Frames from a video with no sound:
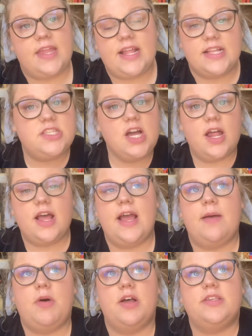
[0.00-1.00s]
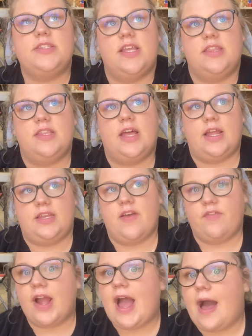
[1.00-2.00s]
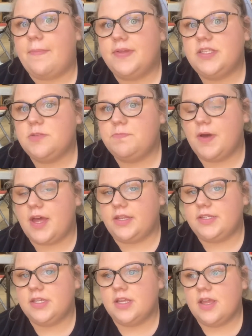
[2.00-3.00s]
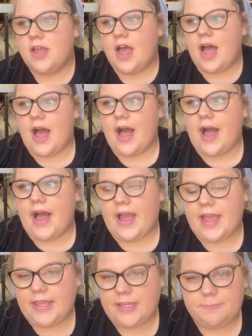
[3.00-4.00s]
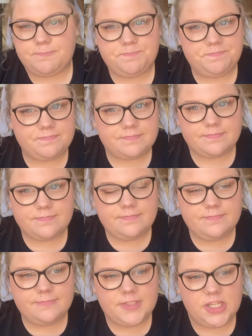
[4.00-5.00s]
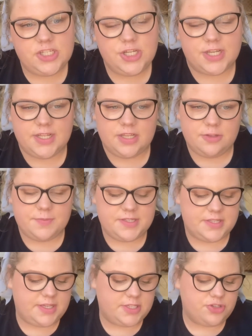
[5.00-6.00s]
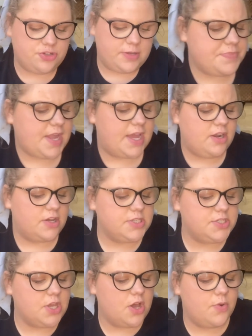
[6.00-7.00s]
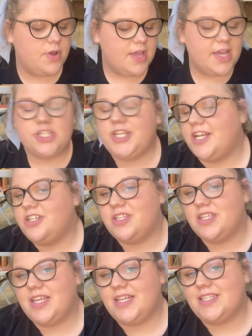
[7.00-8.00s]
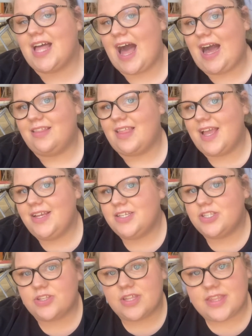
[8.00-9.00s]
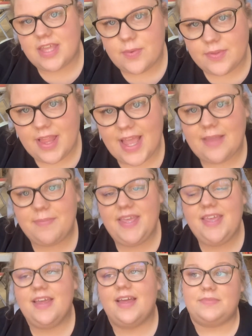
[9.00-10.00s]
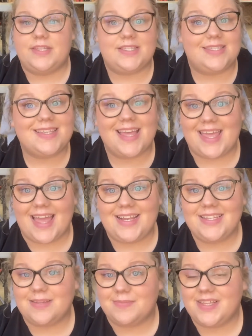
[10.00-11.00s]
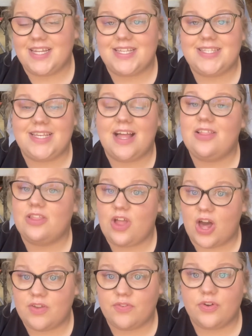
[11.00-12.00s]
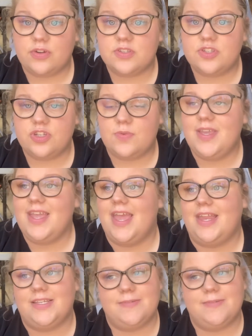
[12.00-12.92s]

I'm not saying that never happens, but I took it a little bit to the extreme. I'd also change the things that I liked so that they would like me. This is, again, something that I see a lot of girls doing, and